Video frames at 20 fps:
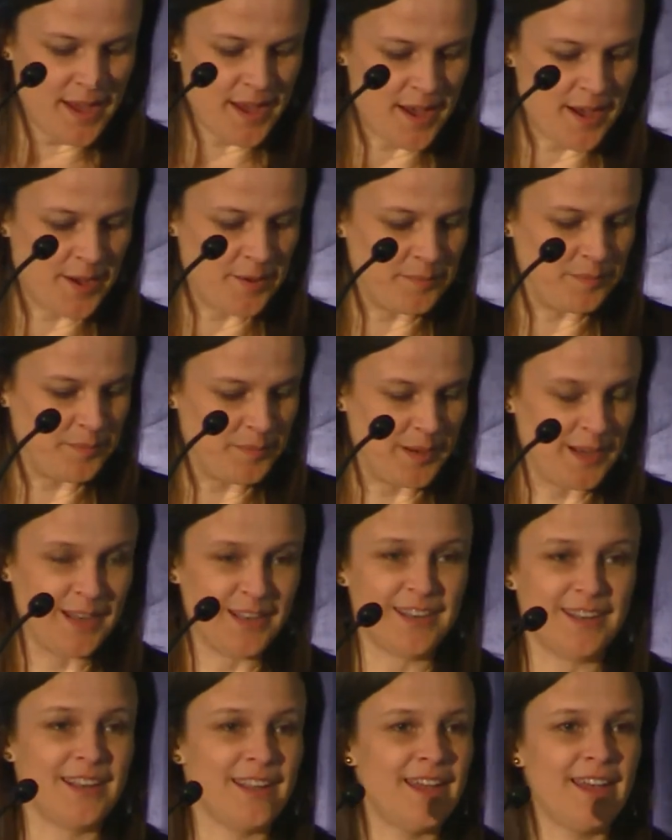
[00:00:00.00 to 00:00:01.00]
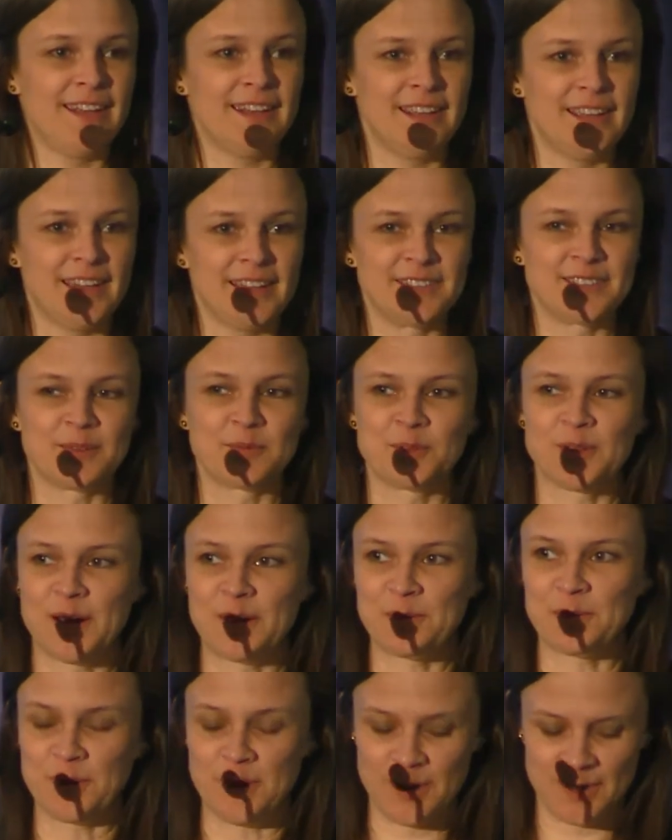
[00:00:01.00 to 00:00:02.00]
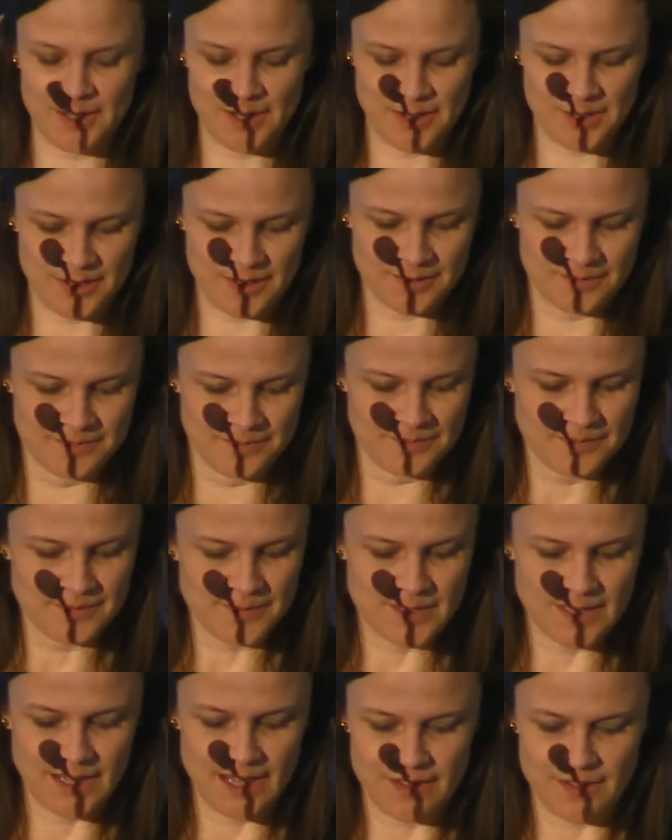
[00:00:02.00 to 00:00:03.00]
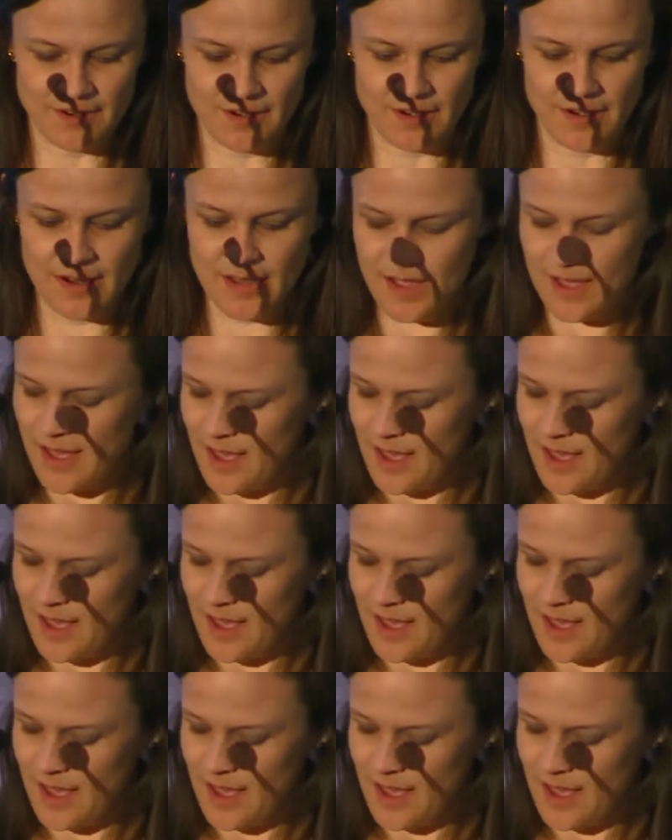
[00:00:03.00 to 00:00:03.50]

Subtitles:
But in any case, I'm glad we're all here together.